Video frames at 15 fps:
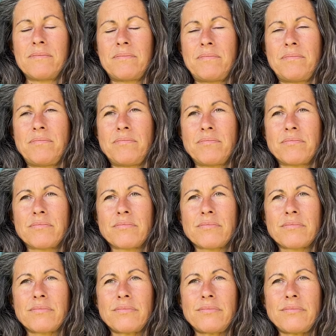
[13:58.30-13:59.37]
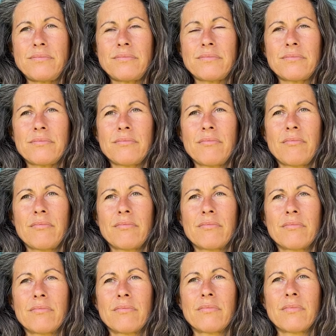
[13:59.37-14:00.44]

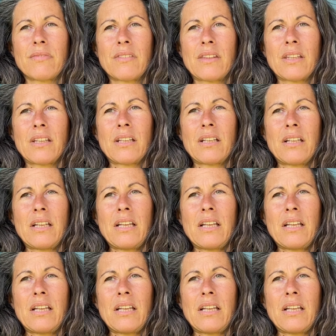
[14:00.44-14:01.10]
Nothing is said.